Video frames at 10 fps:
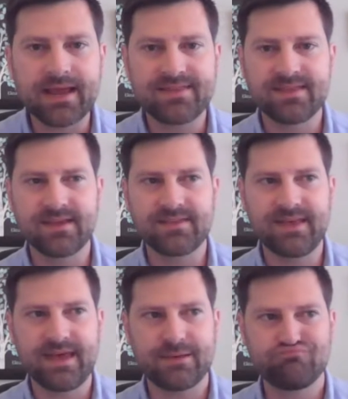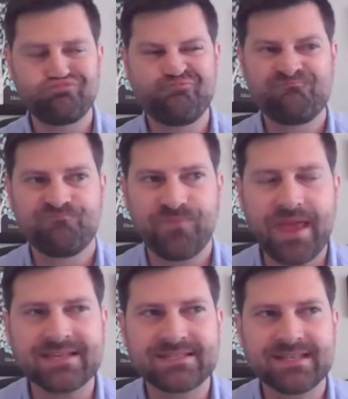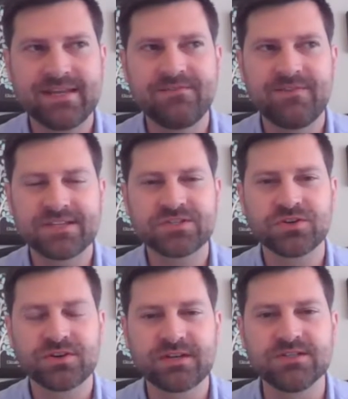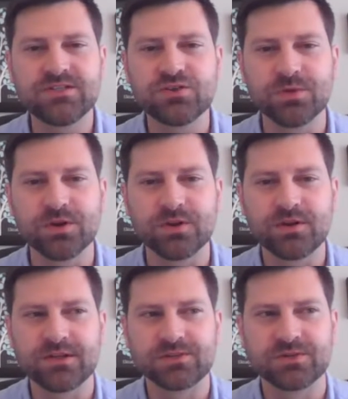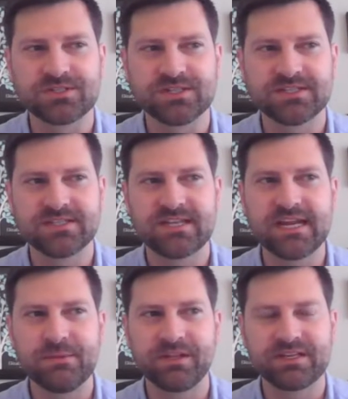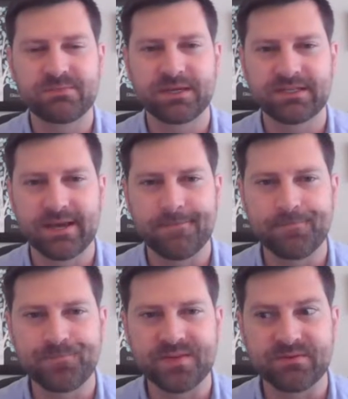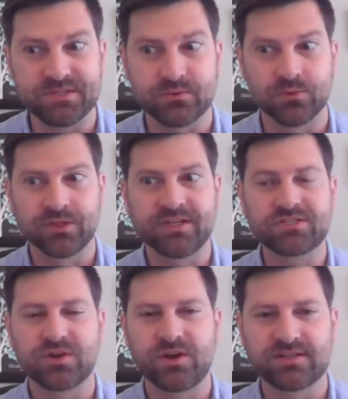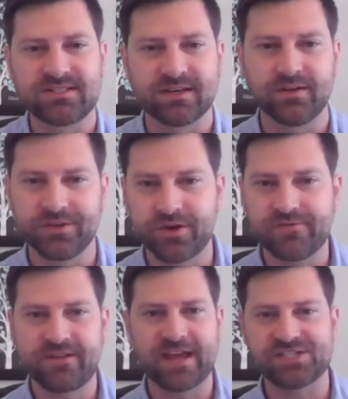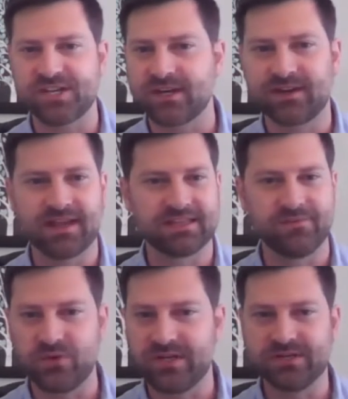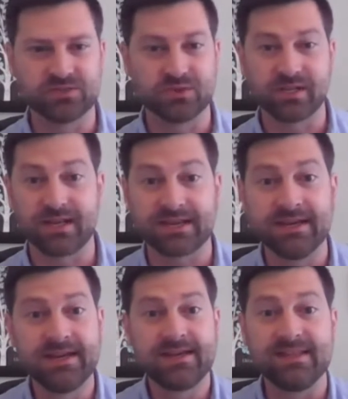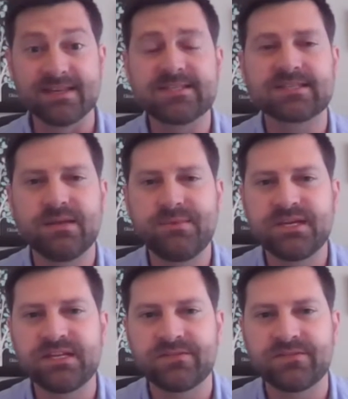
I think that as investor and consumer interest in sustainability has picked up, it was a really strong signal, you know, flashing at the food industry, like this is going to be a